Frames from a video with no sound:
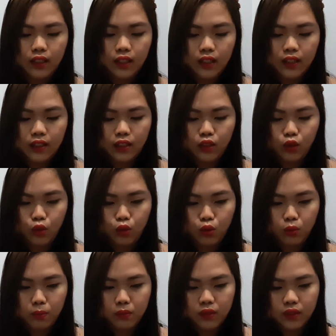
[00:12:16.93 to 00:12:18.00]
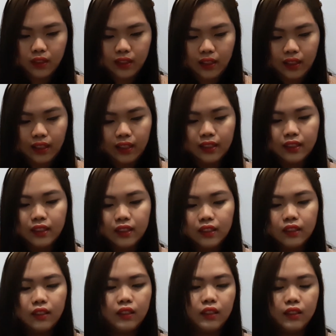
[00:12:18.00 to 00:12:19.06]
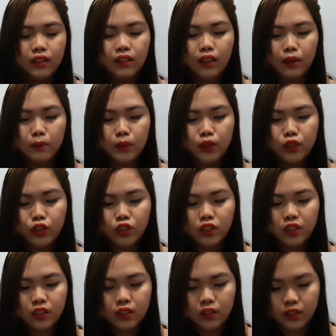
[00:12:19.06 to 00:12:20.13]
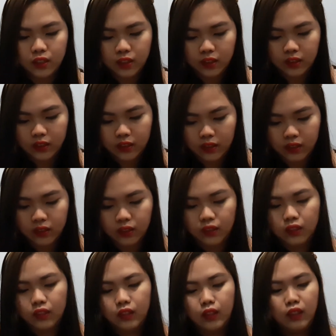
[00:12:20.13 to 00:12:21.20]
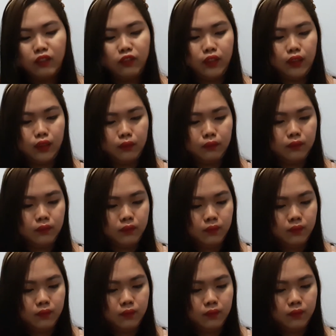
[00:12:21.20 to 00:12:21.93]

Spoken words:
And I hope I didn't damage the film.